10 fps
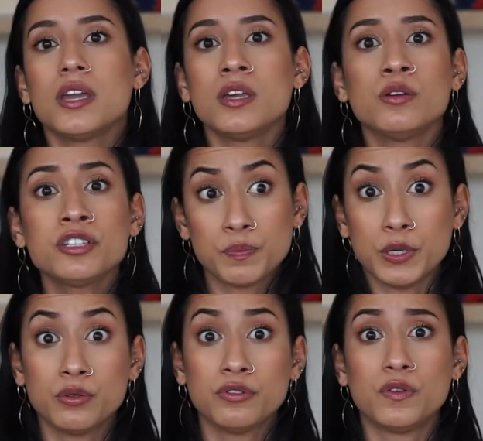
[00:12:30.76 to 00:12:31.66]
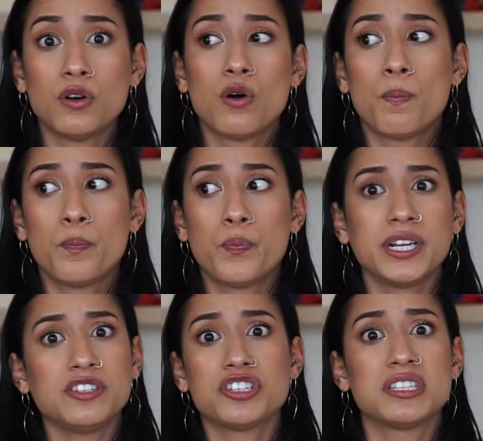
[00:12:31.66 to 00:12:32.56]
It looks beautiful, but
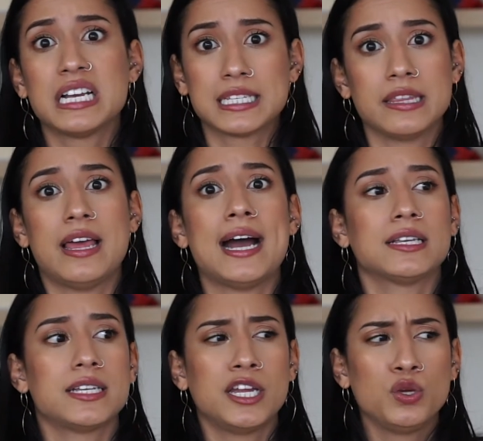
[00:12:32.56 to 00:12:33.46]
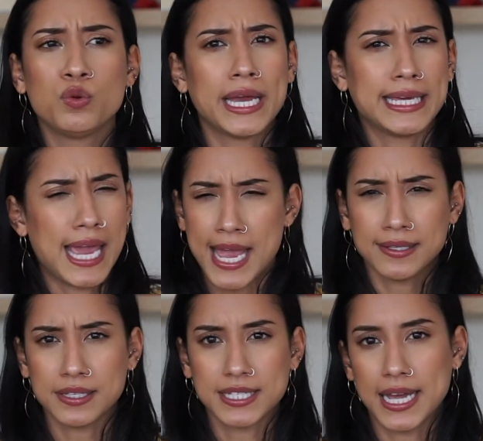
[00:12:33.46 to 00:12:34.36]
it just doesn't last, and you like
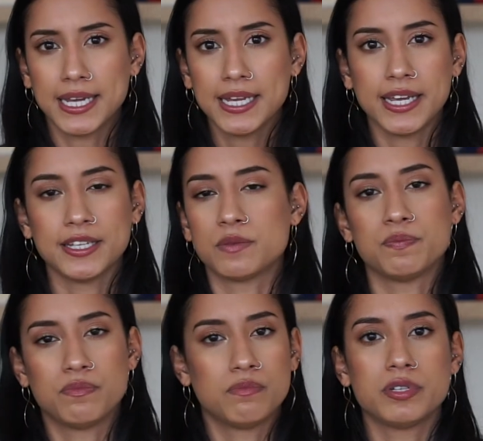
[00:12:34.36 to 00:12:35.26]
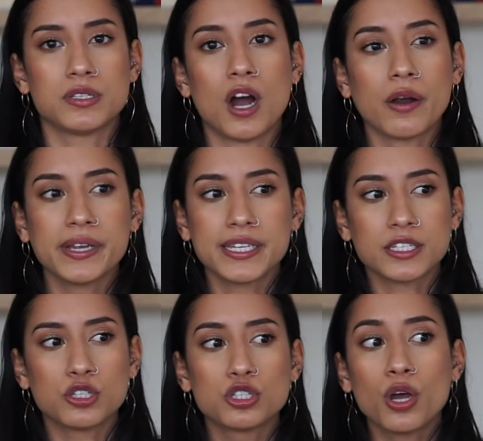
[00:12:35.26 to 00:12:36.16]
can't set it. It's bizarre because
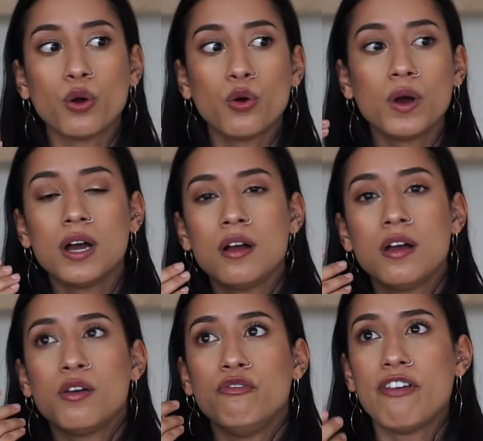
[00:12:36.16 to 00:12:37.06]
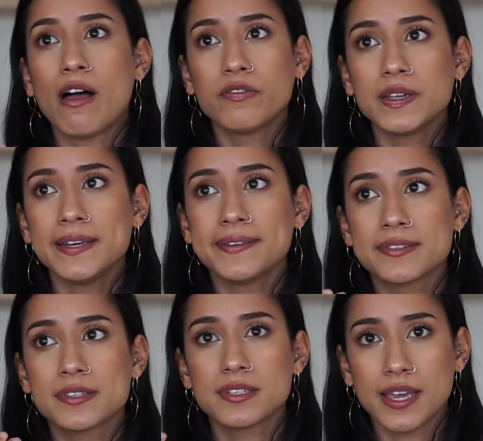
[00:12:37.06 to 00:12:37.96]
it's so velvety
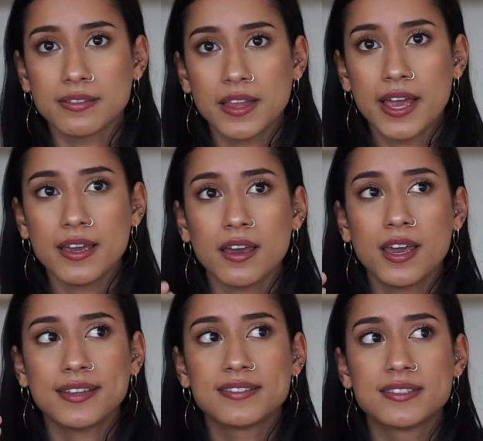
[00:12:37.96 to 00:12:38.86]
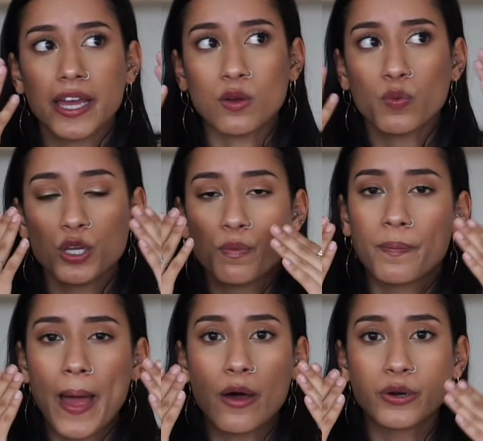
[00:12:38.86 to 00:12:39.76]
and skin-like. It, like, when you
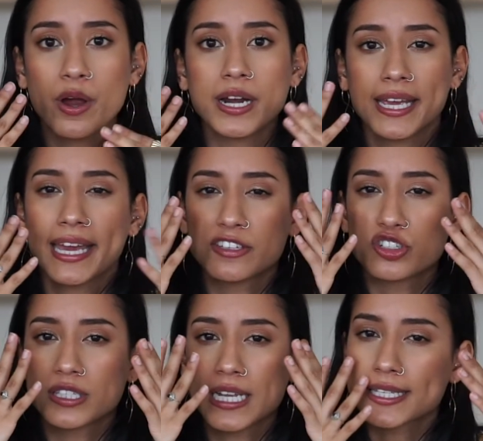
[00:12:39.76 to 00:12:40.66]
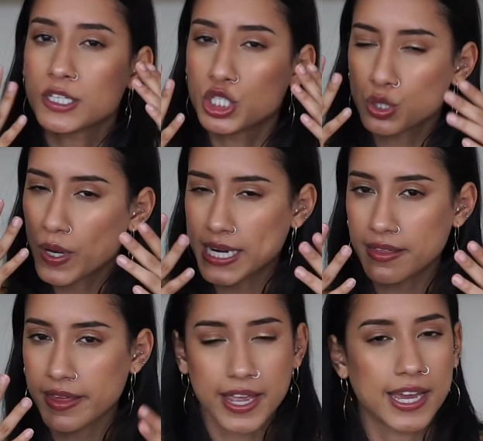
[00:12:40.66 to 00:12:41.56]
put powder on it, it just doesn't do
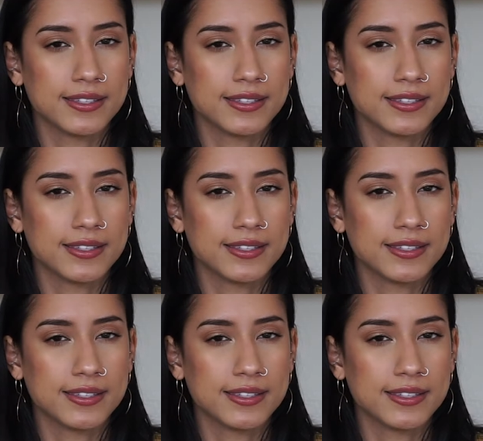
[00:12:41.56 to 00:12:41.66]
anything.